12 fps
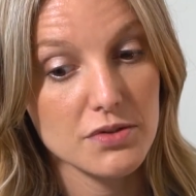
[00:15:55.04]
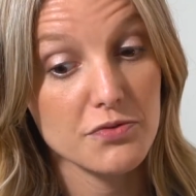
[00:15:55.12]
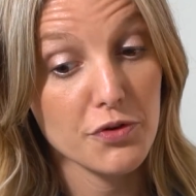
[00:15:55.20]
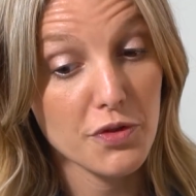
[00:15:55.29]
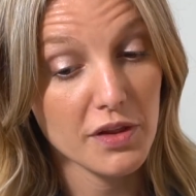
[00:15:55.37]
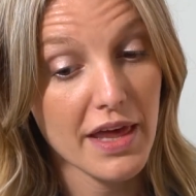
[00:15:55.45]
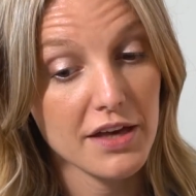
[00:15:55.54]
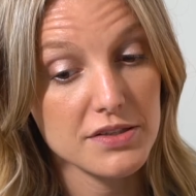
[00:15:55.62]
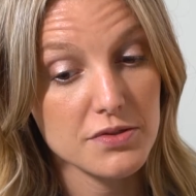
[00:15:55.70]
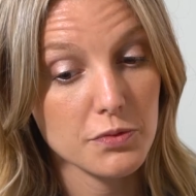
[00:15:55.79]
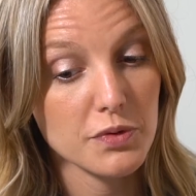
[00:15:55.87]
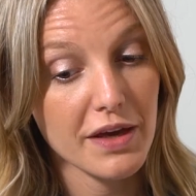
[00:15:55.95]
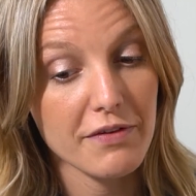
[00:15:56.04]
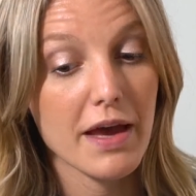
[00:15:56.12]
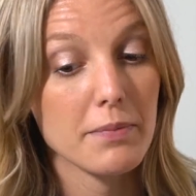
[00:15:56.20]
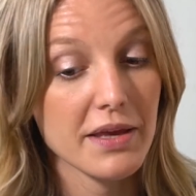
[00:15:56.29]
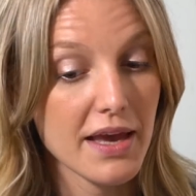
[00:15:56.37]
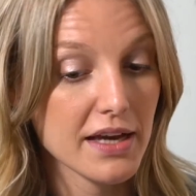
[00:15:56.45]

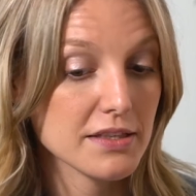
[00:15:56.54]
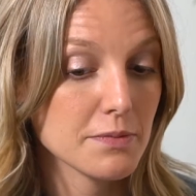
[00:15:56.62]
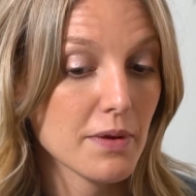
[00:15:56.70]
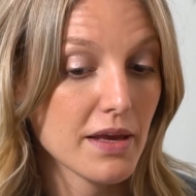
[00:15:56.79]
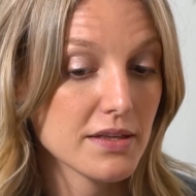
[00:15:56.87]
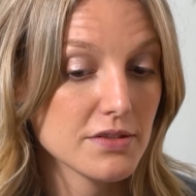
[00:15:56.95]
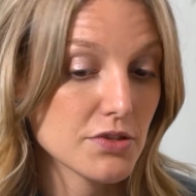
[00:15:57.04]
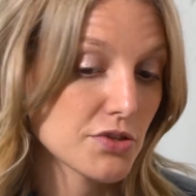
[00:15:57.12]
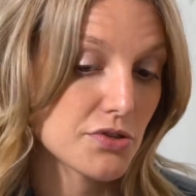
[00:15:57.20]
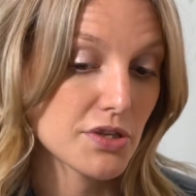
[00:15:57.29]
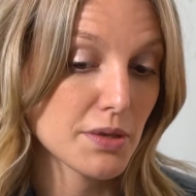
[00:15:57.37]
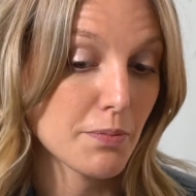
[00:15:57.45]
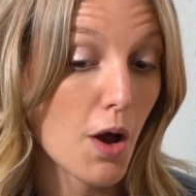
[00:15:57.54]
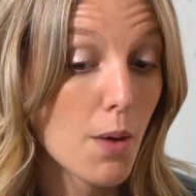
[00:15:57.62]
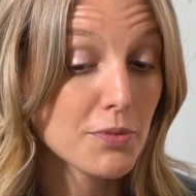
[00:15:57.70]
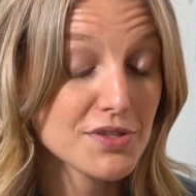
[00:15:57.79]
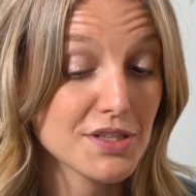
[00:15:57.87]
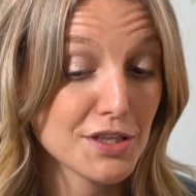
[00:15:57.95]
had my explant surgery
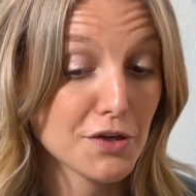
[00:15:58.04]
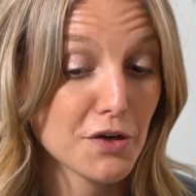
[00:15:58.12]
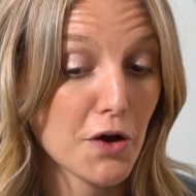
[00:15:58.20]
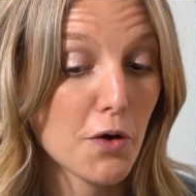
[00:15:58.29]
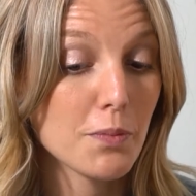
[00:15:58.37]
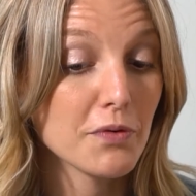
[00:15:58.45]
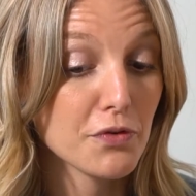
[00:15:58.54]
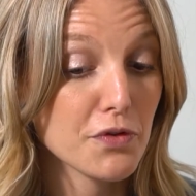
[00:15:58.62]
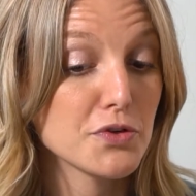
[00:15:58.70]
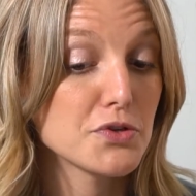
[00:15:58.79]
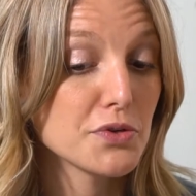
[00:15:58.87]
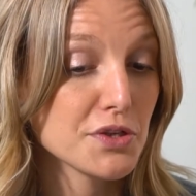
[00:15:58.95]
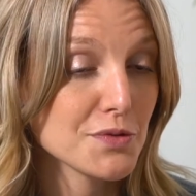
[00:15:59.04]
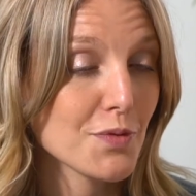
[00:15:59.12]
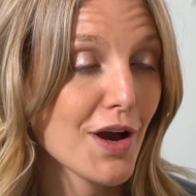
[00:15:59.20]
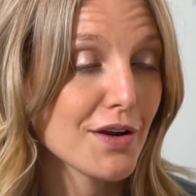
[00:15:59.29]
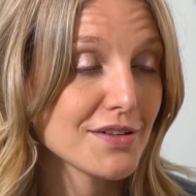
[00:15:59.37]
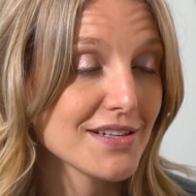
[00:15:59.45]
almost a year ago, but for the 2 years
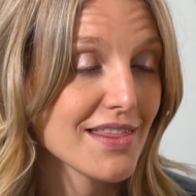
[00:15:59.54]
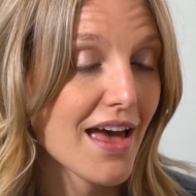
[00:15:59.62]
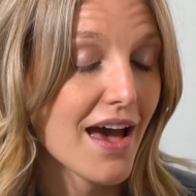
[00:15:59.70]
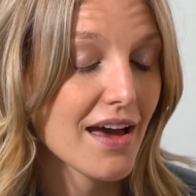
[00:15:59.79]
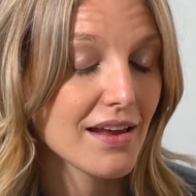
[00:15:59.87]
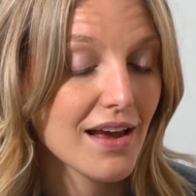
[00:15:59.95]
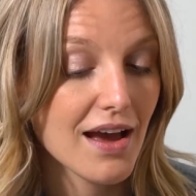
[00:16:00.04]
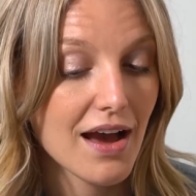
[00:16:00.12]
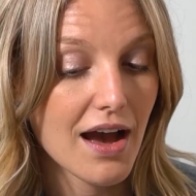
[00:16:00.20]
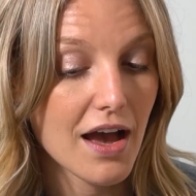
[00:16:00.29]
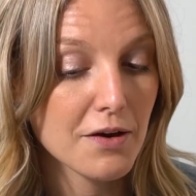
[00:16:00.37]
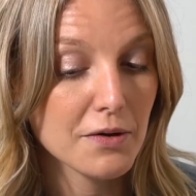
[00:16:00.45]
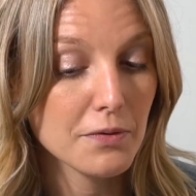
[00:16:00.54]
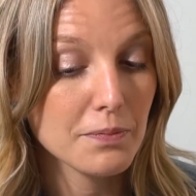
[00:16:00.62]
prior to that, I